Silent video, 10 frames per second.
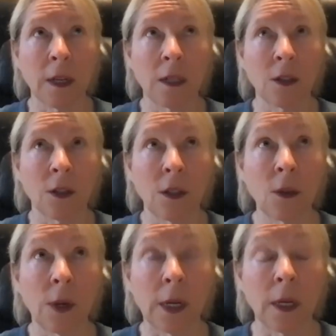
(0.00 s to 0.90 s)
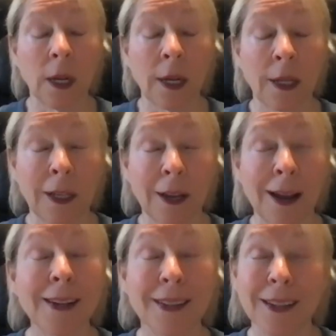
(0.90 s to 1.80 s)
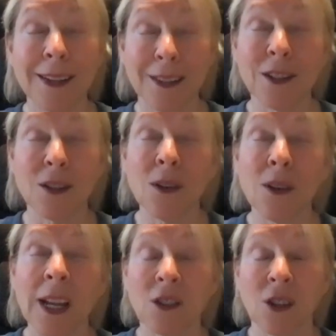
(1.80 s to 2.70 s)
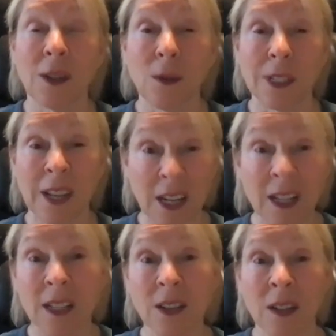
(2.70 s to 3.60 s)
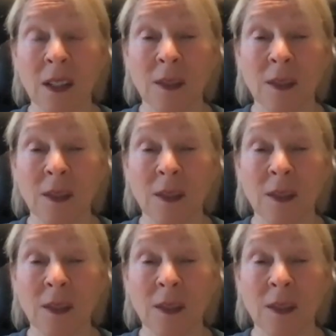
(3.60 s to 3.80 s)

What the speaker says: not to do it, and the idea of the story actually was his.